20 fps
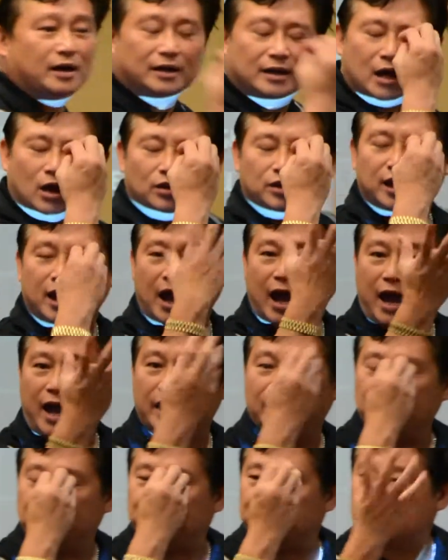Now the
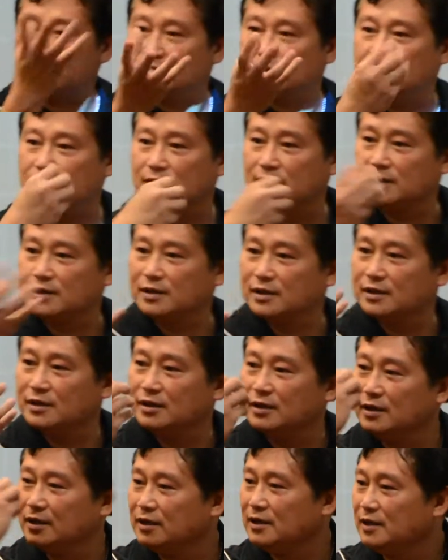eyes.
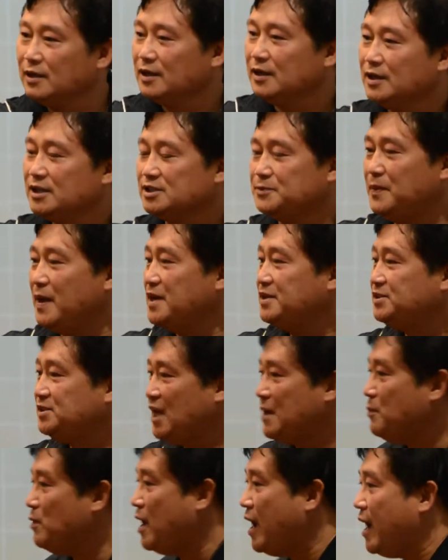It's being
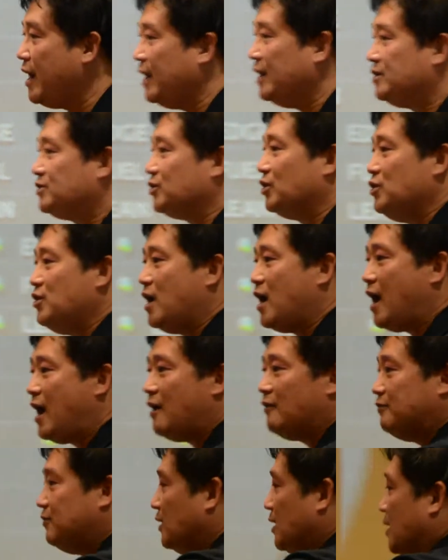stimulated. So you
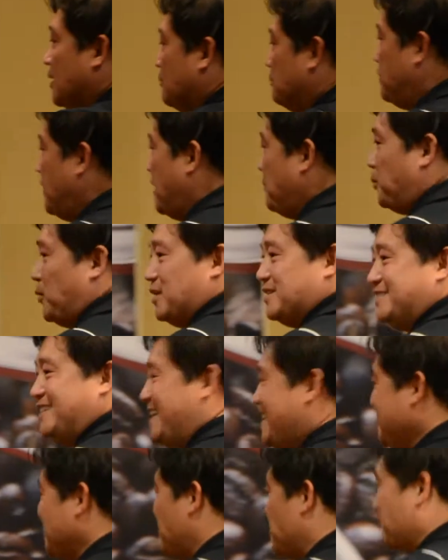have people
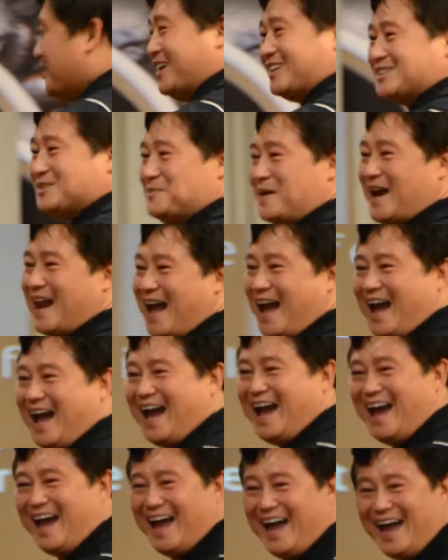sitting there with a smile.
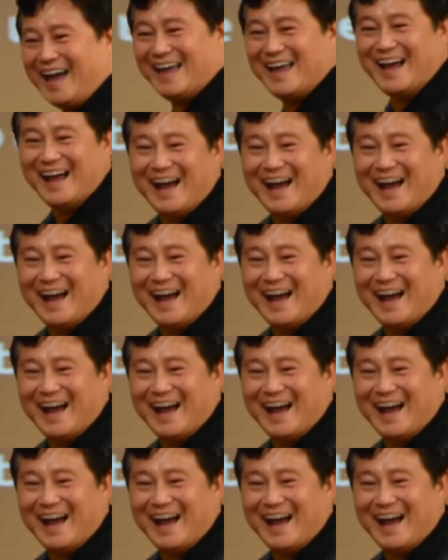Hi!